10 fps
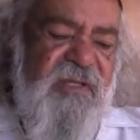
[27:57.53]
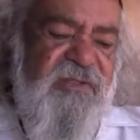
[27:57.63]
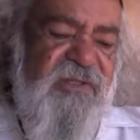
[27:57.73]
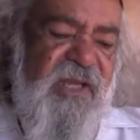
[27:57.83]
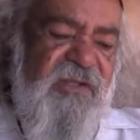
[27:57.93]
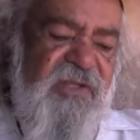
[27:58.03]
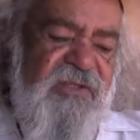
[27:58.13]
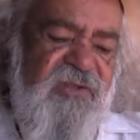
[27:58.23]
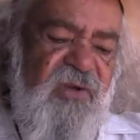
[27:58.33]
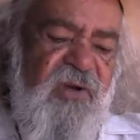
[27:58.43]
sung
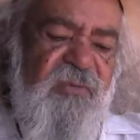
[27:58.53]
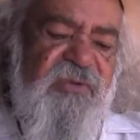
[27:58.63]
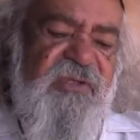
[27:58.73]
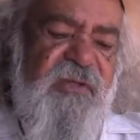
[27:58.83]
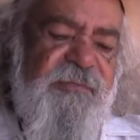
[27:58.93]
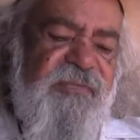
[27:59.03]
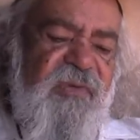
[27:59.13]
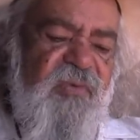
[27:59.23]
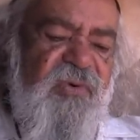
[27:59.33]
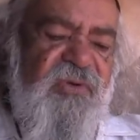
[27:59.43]
that song with the
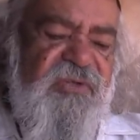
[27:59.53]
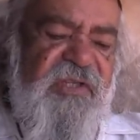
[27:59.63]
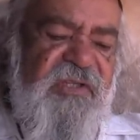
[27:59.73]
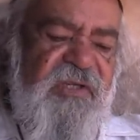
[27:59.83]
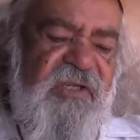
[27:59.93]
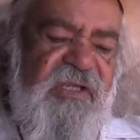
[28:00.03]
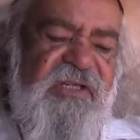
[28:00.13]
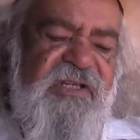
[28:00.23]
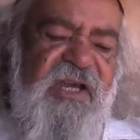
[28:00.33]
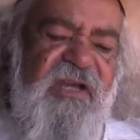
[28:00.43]
words and the
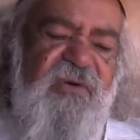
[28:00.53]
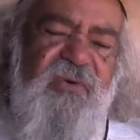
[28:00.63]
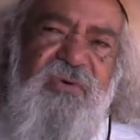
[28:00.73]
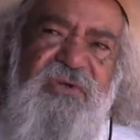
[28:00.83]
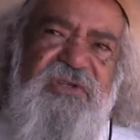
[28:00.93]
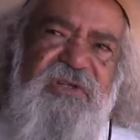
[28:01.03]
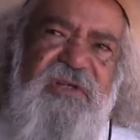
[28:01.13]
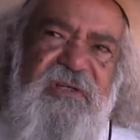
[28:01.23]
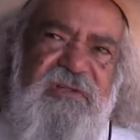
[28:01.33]
guitar chords, you know,